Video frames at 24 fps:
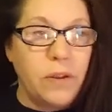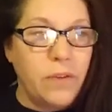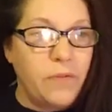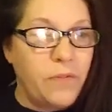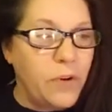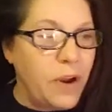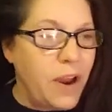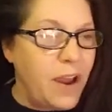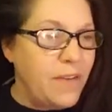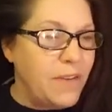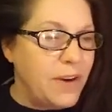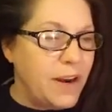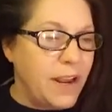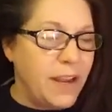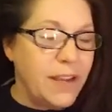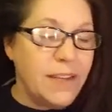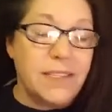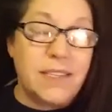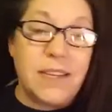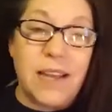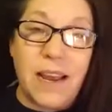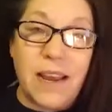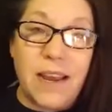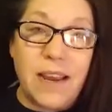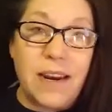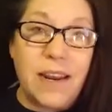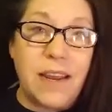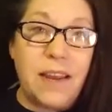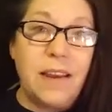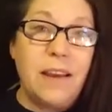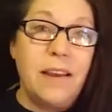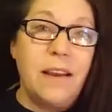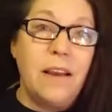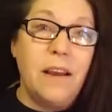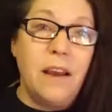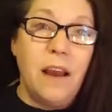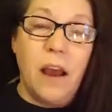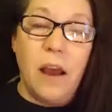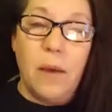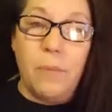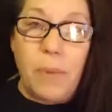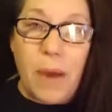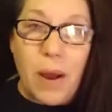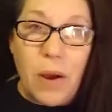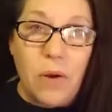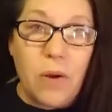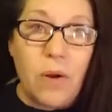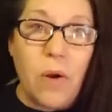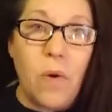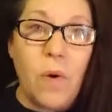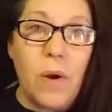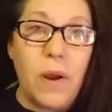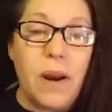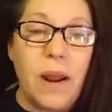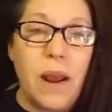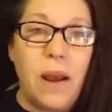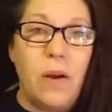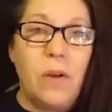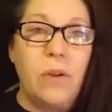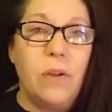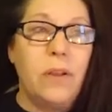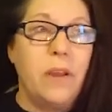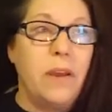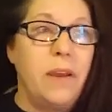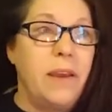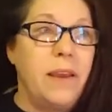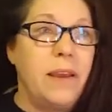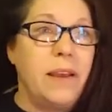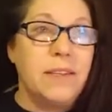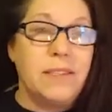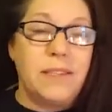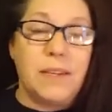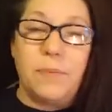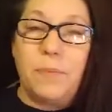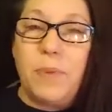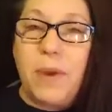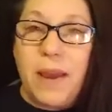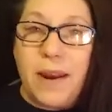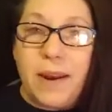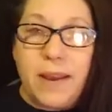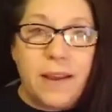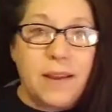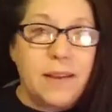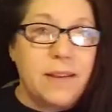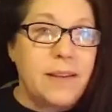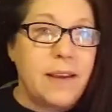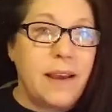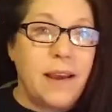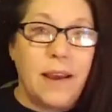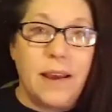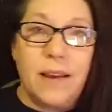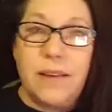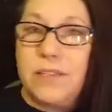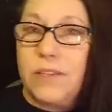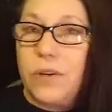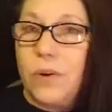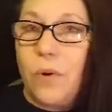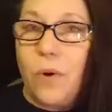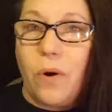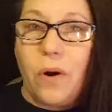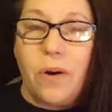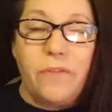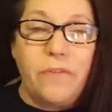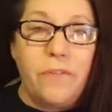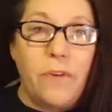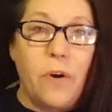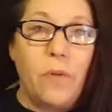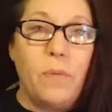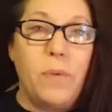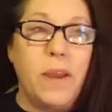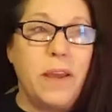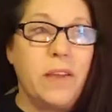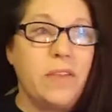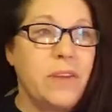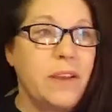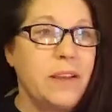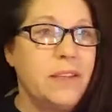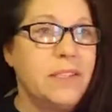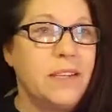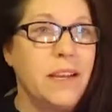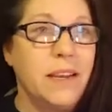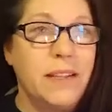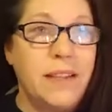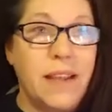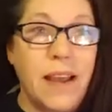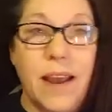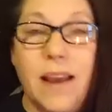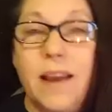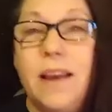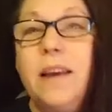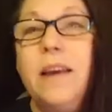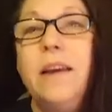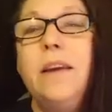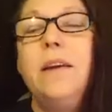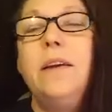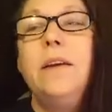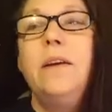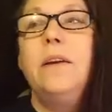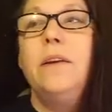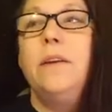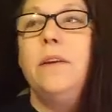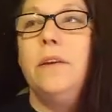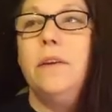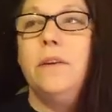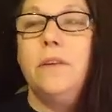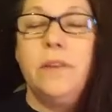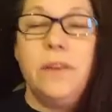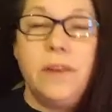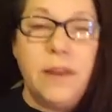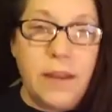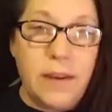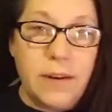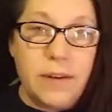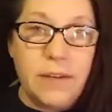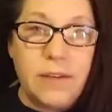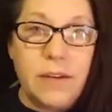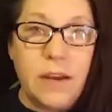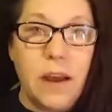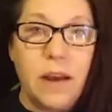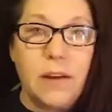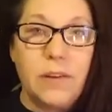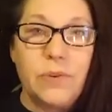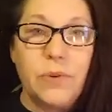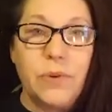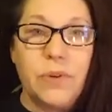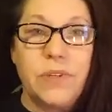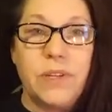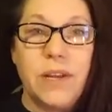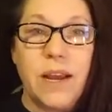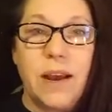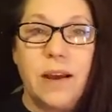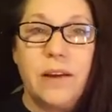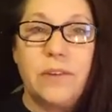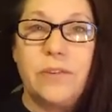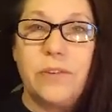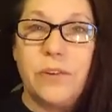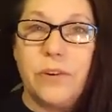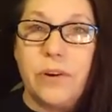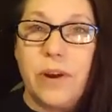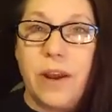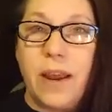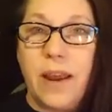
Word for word: If you're having anxiety about going out, like as in panic attacks, agoraphobia, things like that, you need to talk to a doctor.